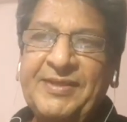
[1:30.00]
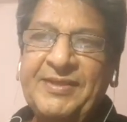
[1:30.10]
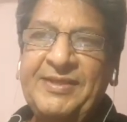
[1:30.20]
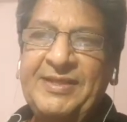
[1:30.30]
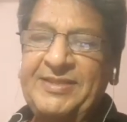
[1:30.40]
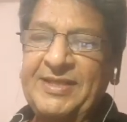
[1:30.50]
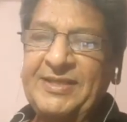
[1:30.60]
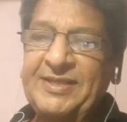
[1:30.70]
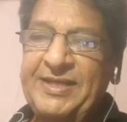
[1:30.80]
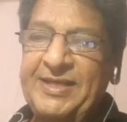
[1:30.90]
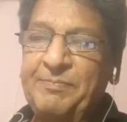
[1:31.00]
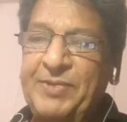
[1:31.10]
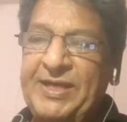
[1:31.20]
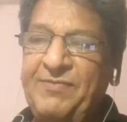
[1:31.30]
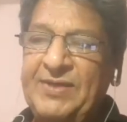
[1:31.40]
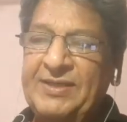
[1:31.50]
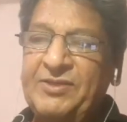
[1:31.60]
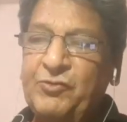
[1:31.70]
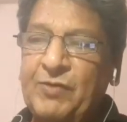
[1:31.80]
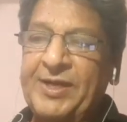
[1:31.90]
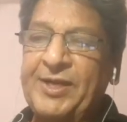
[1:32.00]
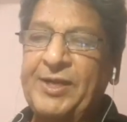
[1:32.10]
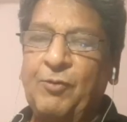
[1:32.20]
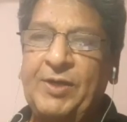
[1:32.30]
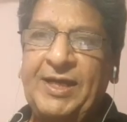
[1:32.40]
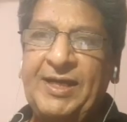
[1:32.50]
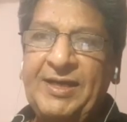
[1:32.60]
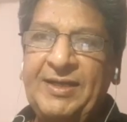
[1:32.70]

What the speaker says: This is, in brief, is Swara Yoga.